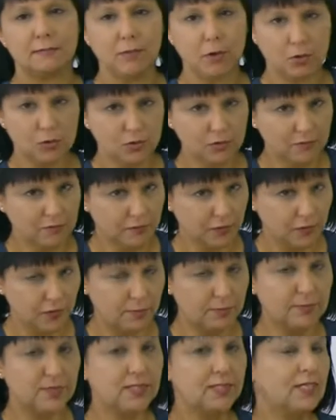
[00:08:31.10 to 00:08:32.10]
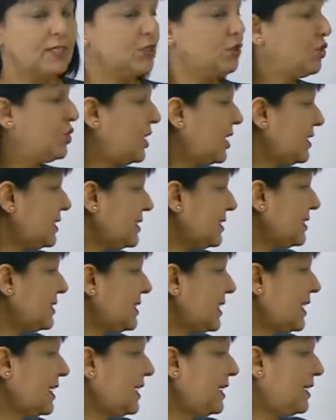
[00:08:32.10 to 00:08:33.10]
modal verbs, just
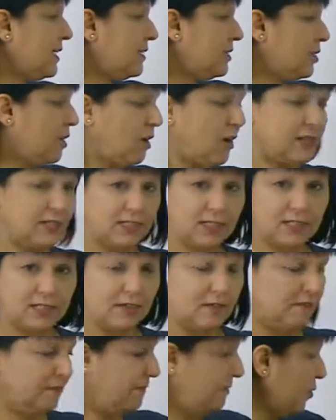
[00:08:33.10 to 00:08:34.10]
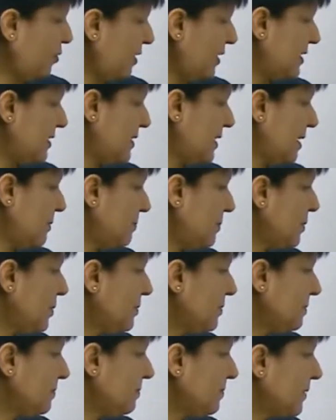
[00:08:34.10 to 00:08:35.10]
say not. For
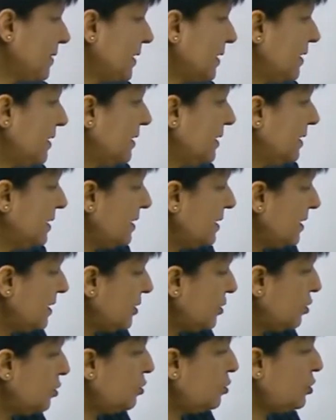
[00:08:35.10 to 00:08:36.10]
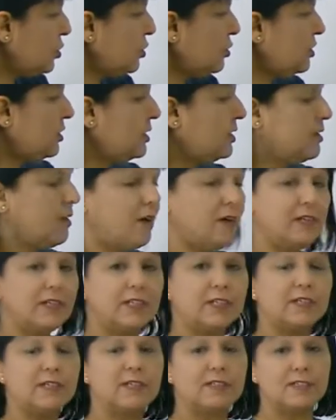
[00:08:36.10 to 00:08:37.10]
example, you should
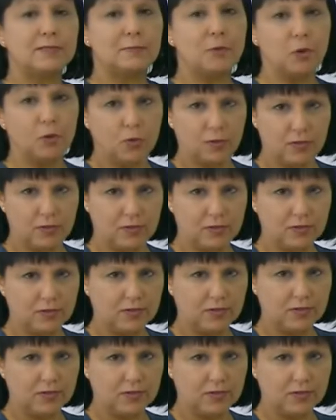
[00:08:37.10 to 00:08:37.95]
not smoke.